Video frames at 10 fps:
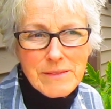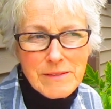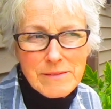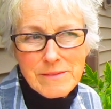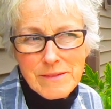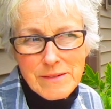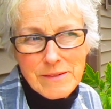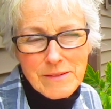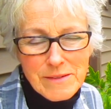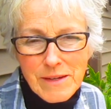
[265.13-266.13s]
that
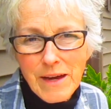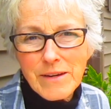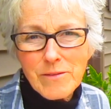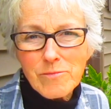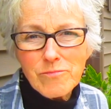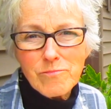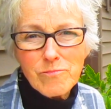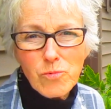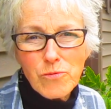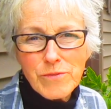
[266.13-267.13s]
uh, kind of
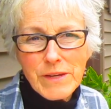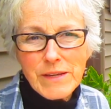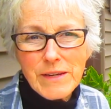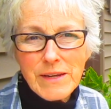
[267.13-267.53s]
moved in.